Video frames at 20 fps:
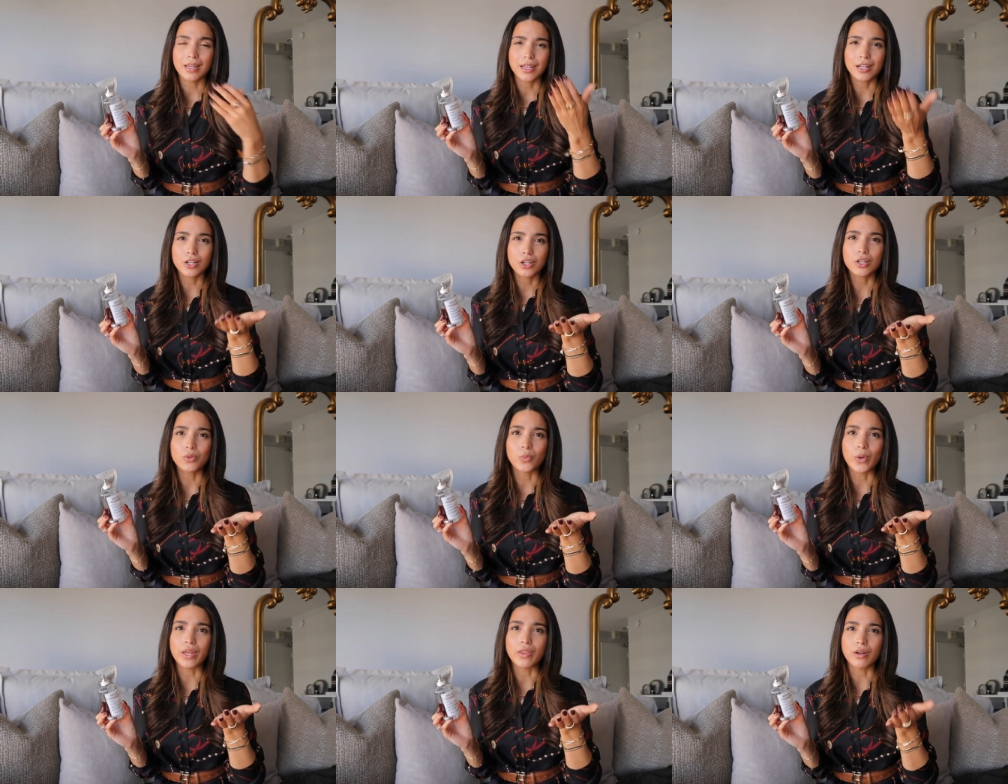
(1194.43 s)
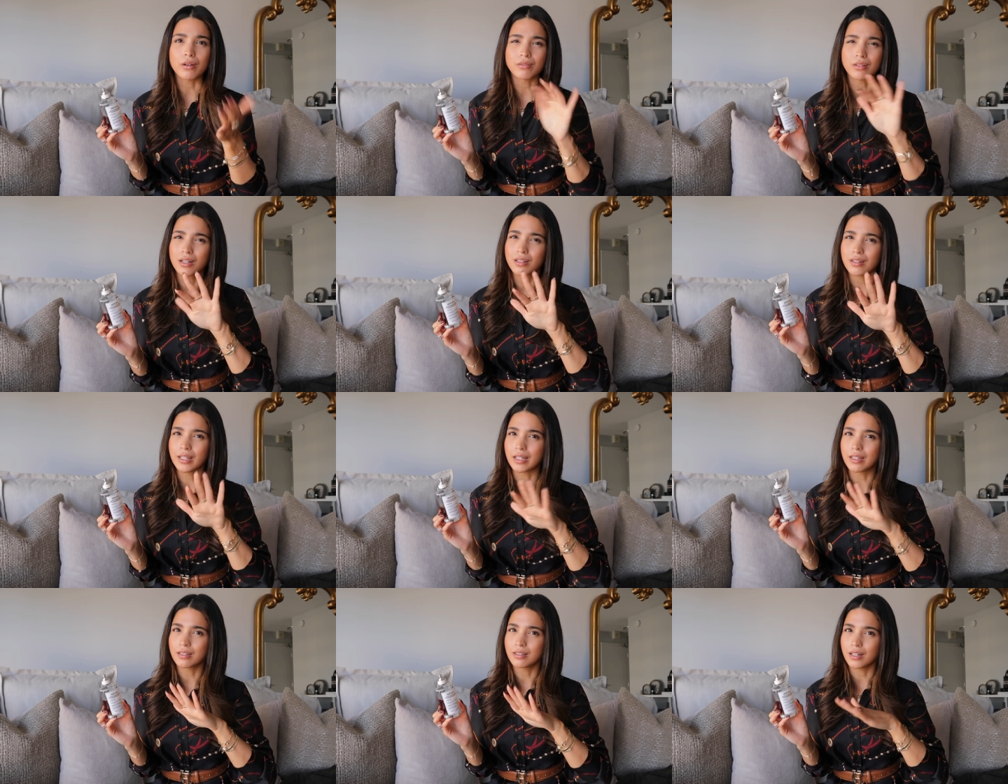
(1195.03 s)
In a good way, though, not
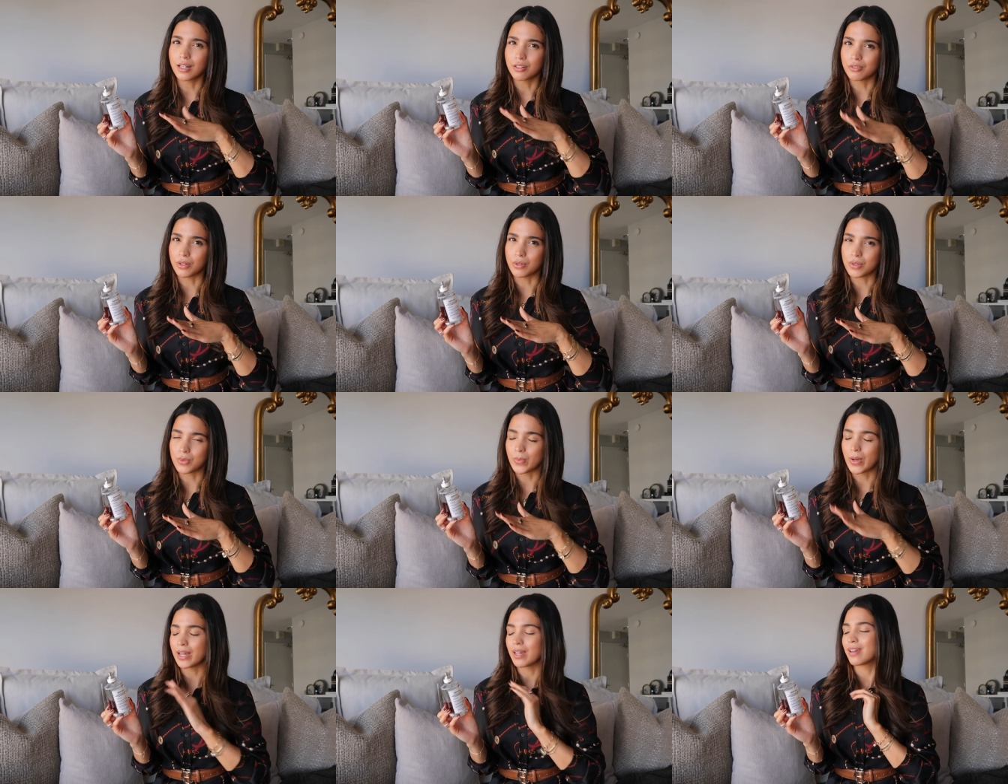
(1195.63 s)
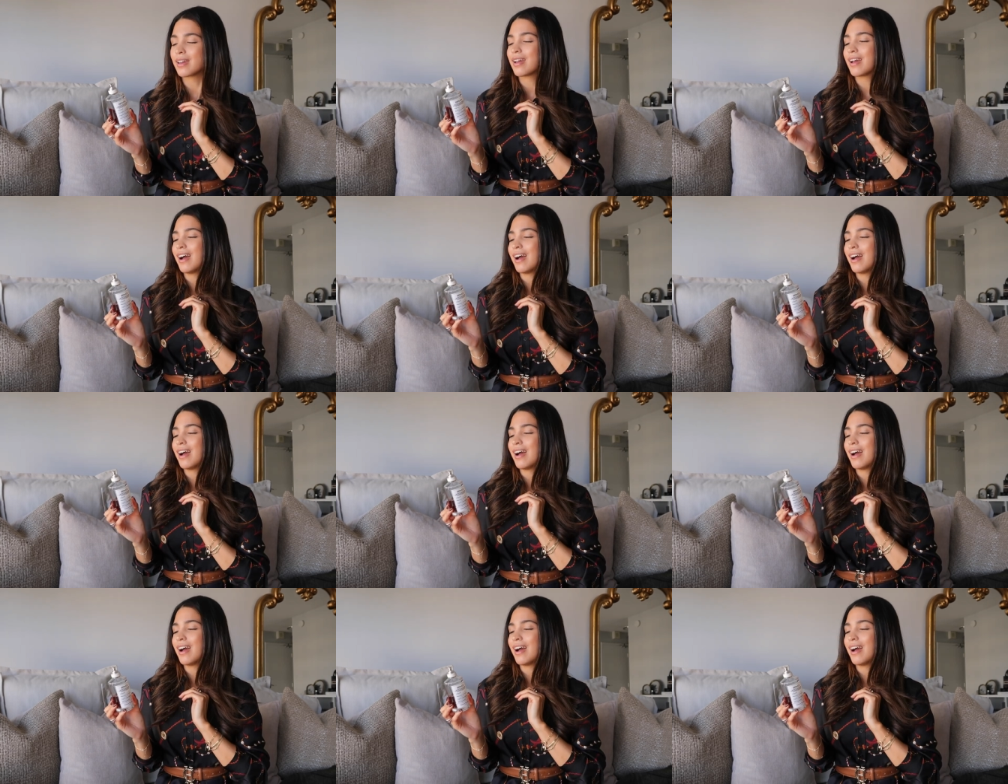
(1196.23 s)
like a gross way.